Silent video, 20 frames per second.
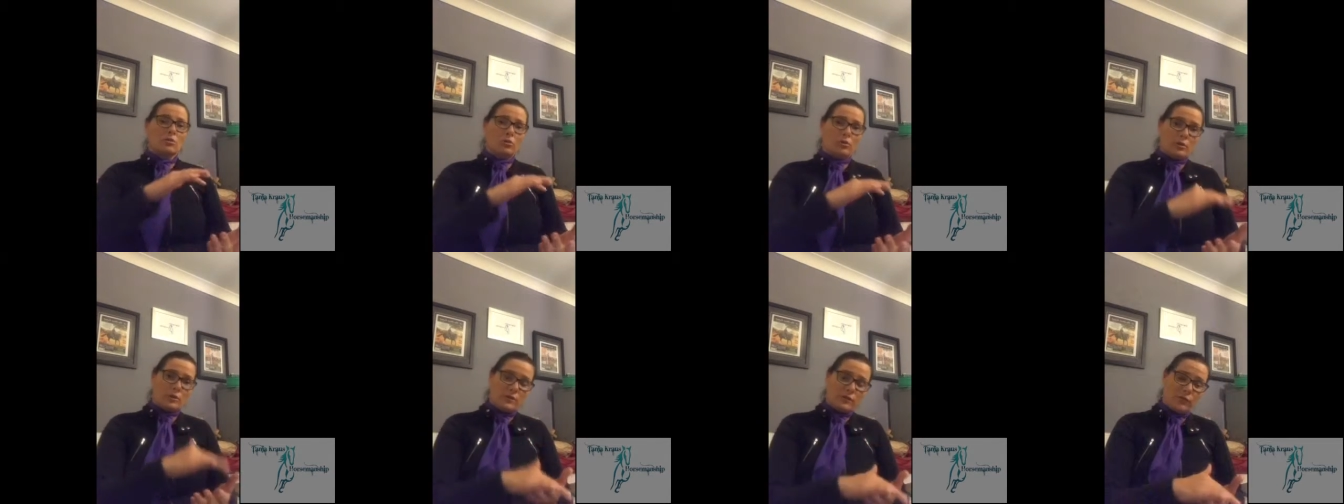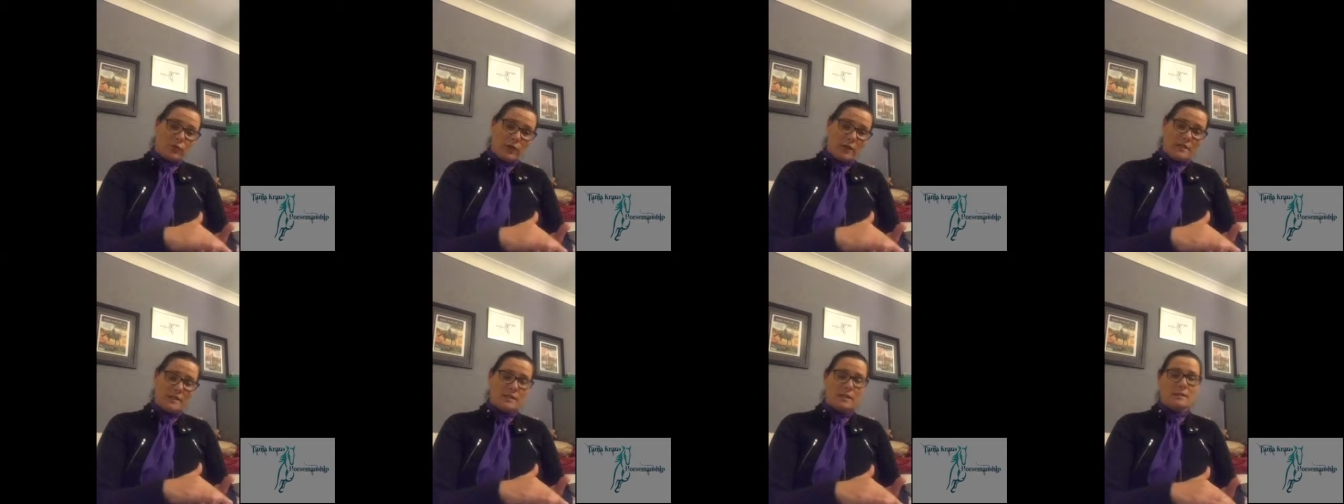or it's
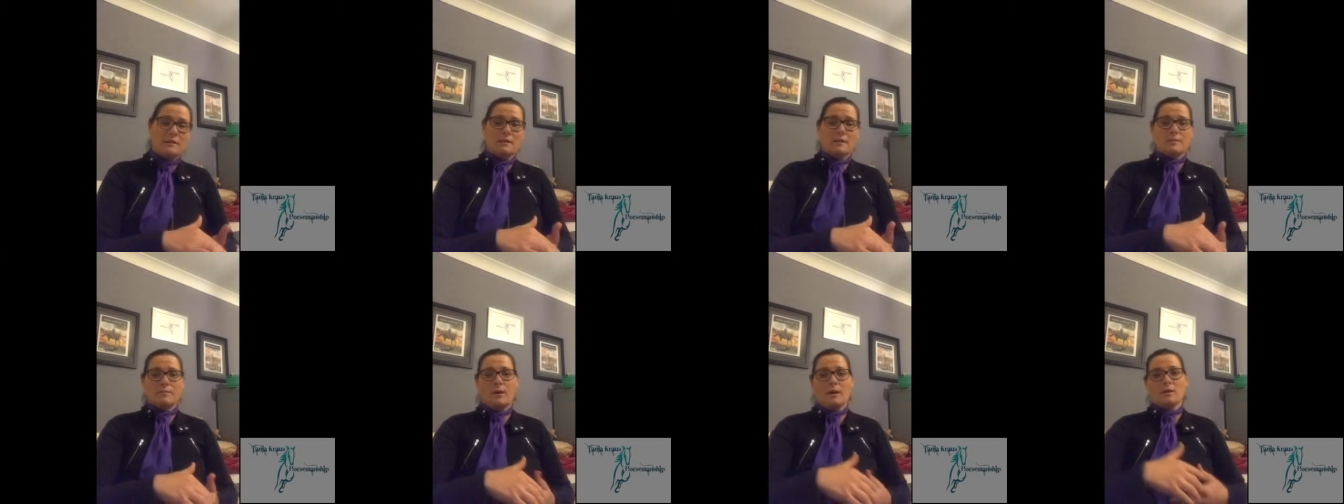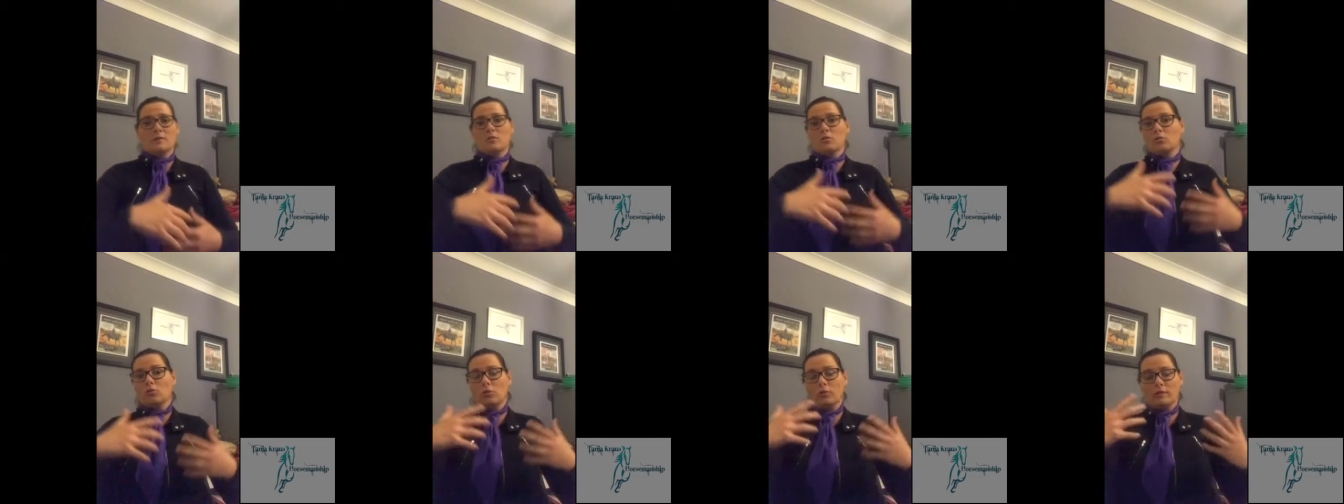flexing this
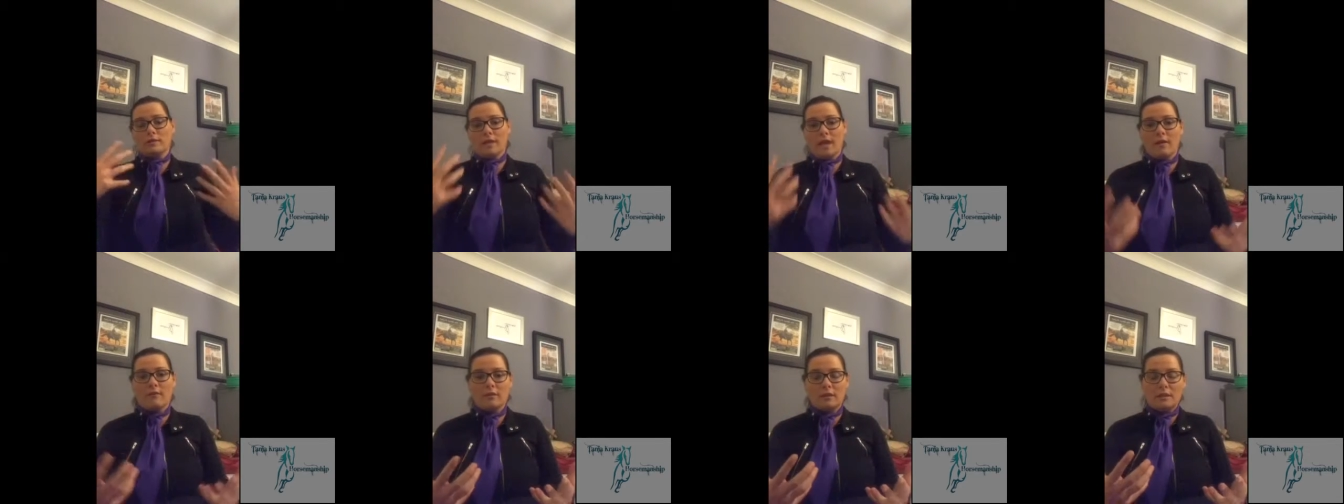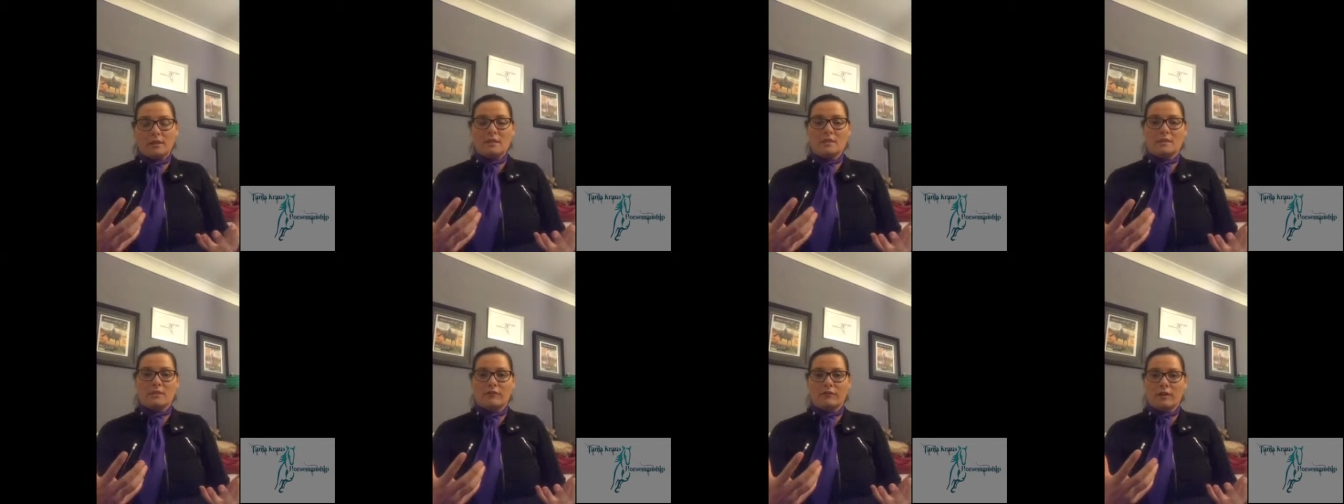muscle, or it's having
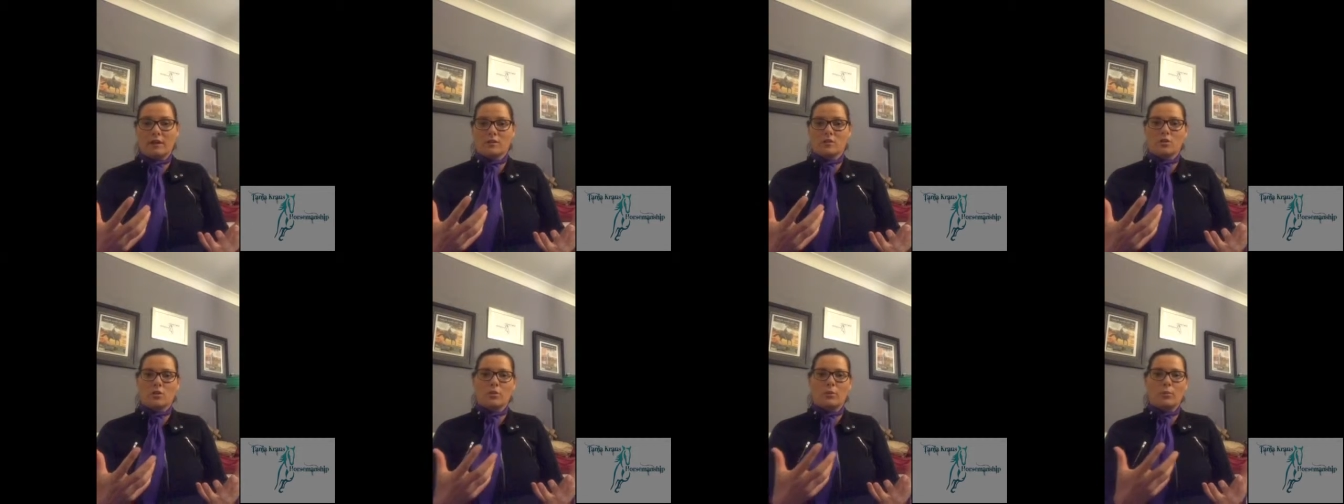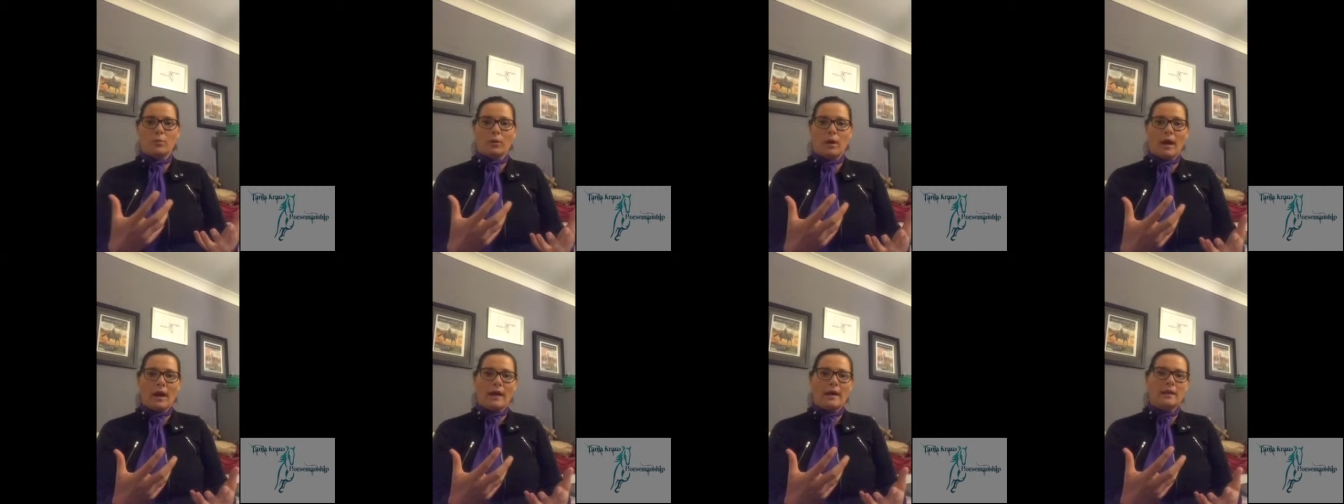this effect on the
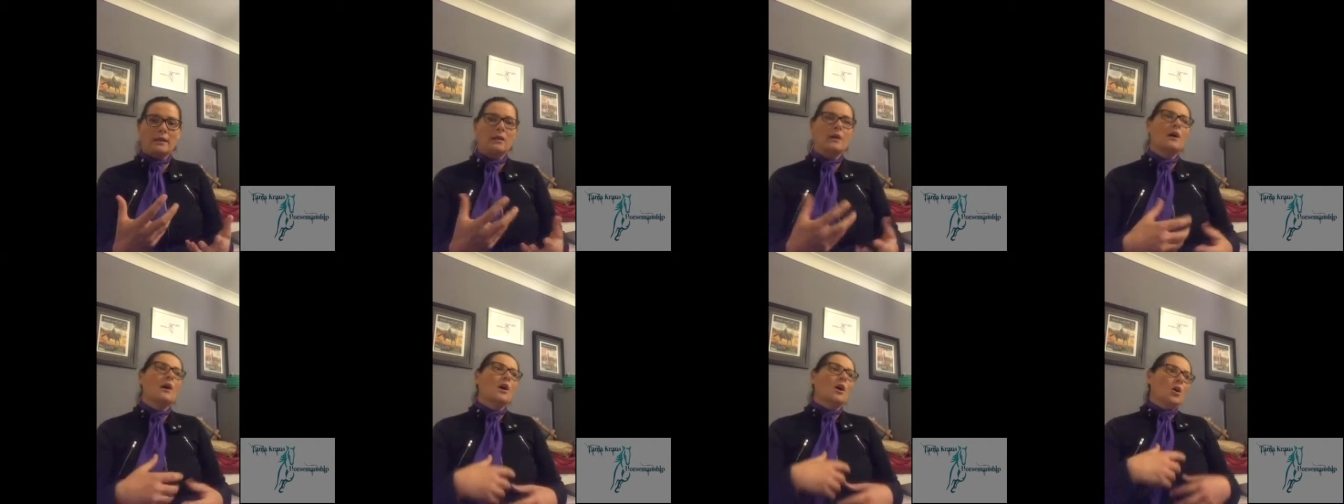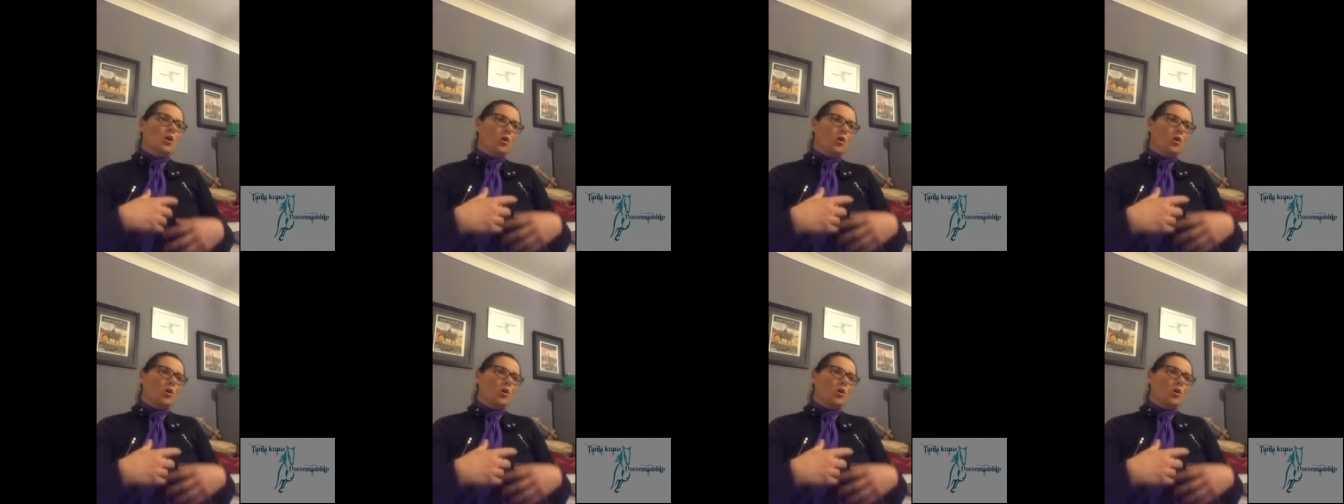brain,